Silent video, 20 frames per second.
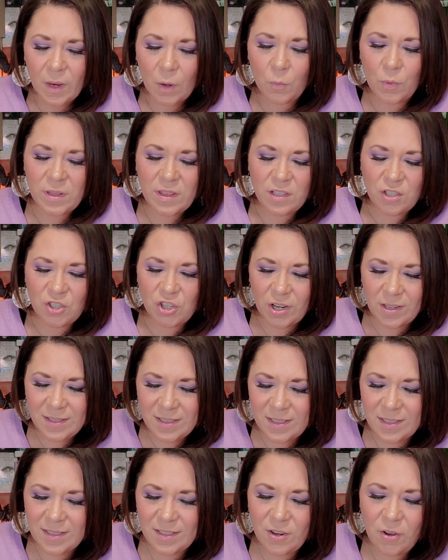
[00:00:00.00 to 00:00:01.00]
with the
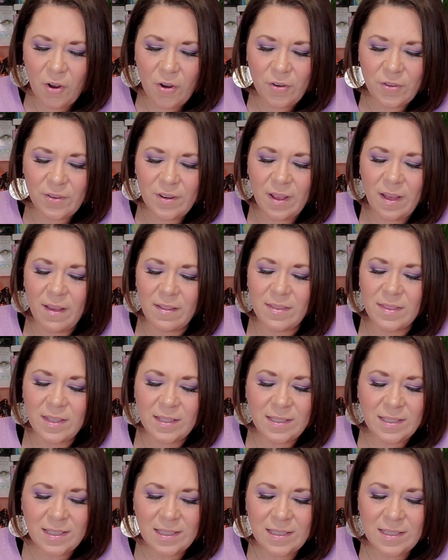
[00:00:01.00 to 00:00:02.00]
Justice card,
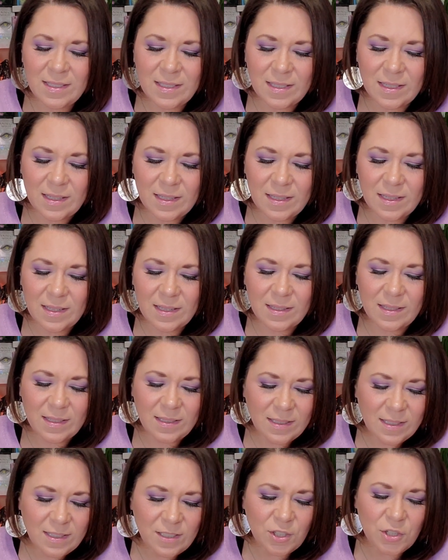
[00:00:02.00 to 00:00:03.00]
this is
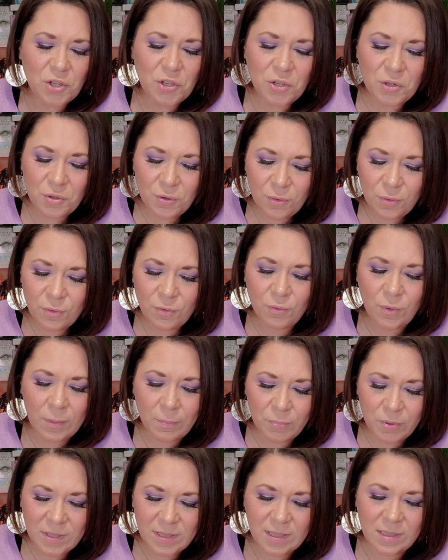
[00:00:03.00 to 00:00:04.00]
a huge
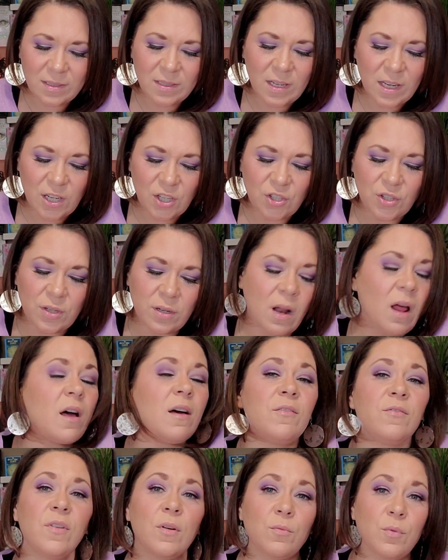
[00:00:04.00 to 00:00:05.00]
representation
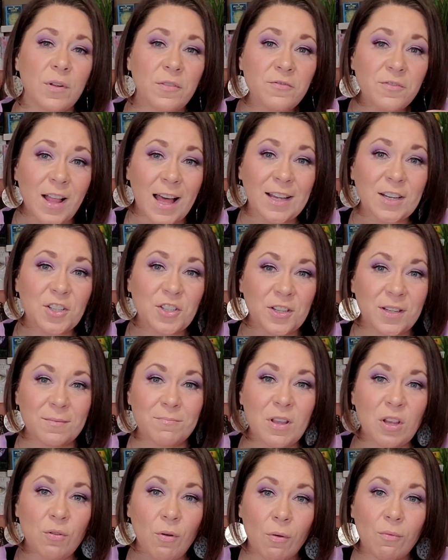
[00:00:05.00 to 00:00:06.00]
of reflection,
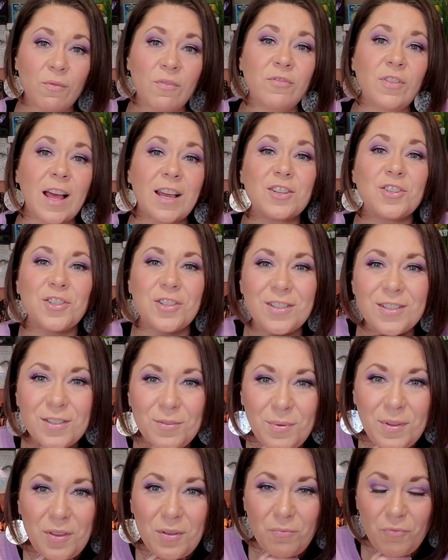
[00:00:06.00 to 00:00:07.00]
mirror reflections
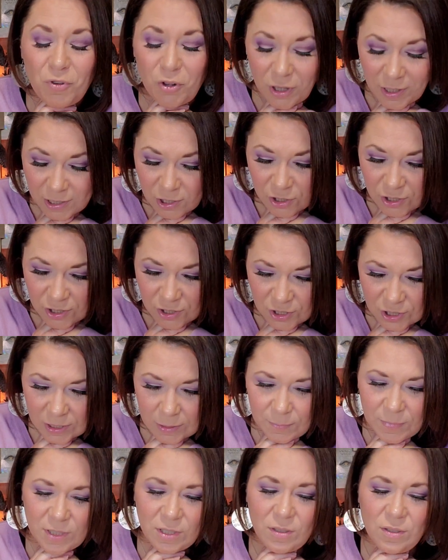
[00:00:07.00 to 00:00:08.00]
within
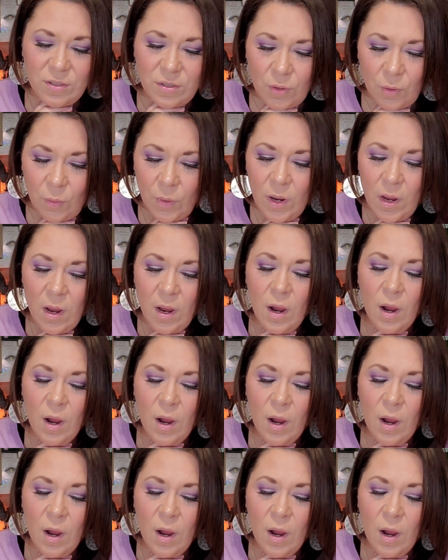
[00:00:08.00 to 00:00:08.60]
relationships. And so